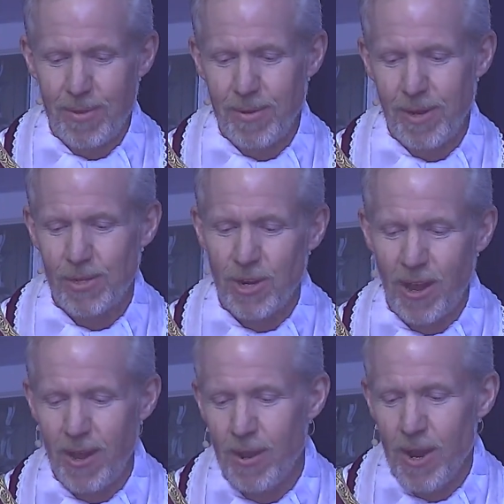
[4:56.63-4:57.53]
Now,
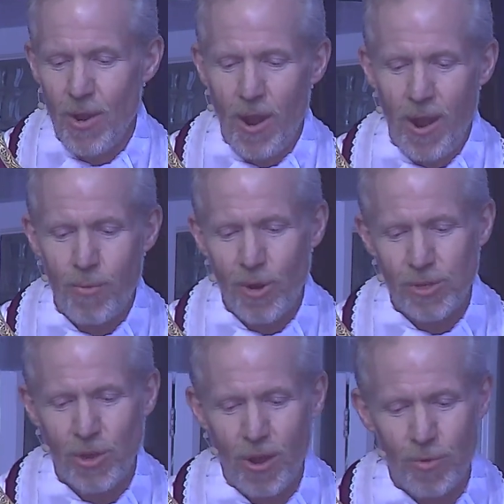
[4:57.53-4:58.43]
today, I want
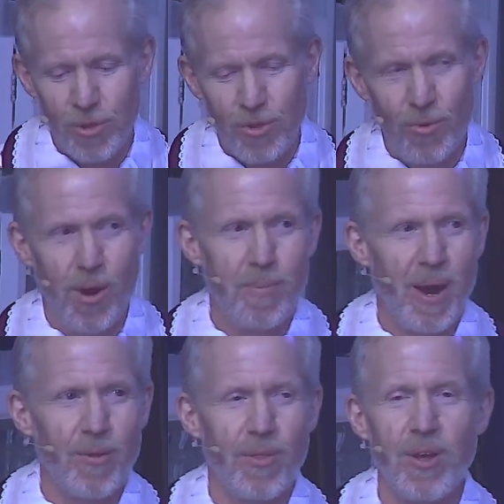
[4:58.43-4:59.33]
to talk with you
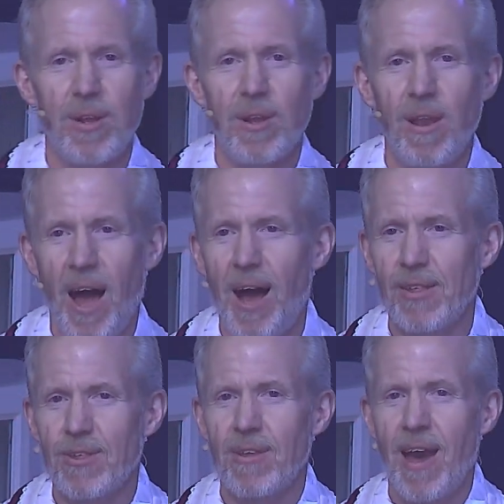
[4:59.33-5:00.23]
about the
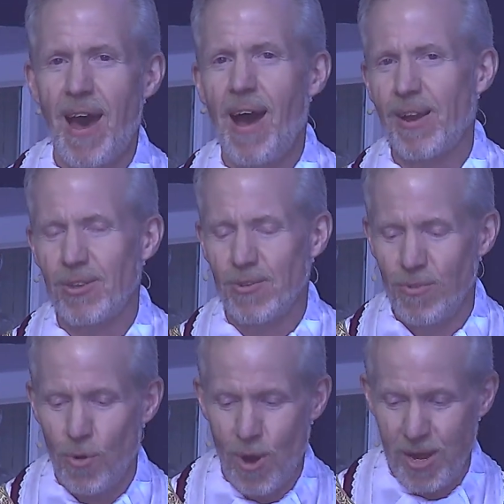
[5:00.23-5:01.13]
last act of
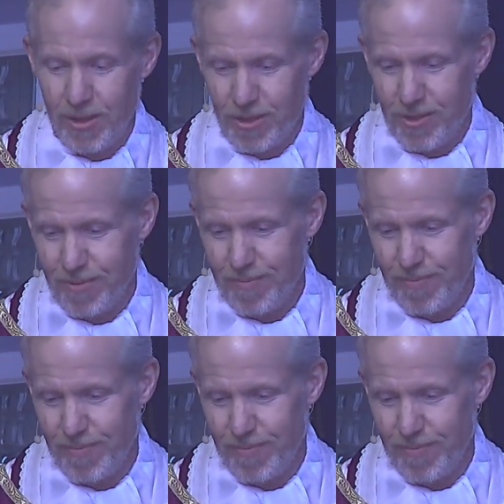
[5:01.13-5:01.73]
grace.